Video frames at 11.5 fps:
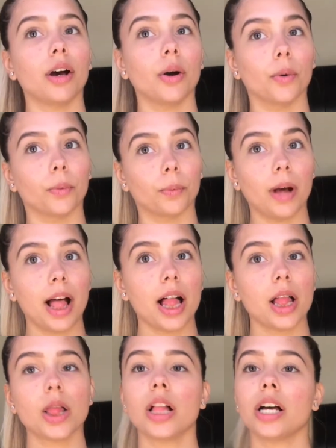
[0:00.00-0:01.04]
Oh
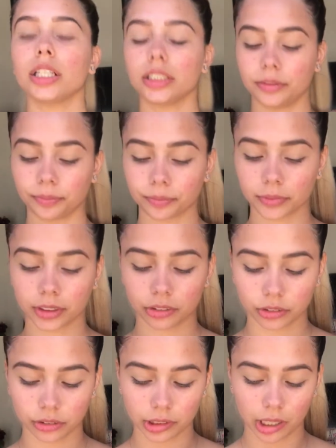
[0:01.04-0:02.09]
well.
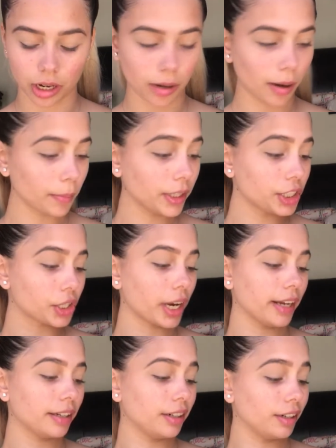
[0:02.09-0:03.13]
I'm gonna
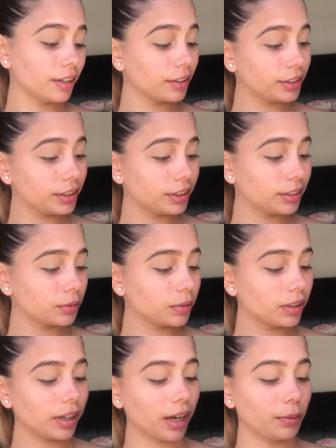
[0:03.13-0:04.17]
try another
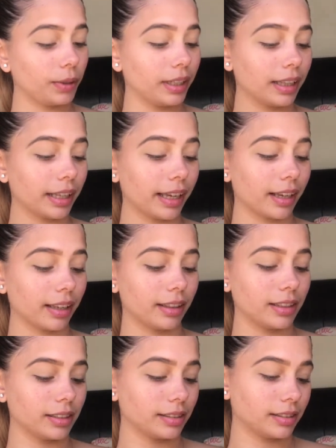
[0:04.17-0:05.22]
one. I really like
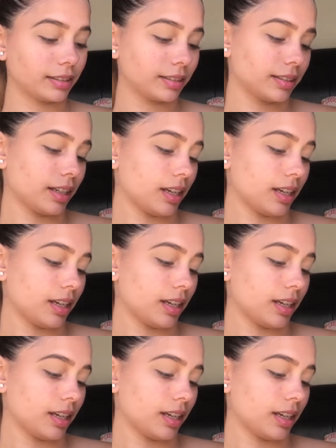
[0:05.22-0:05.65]
this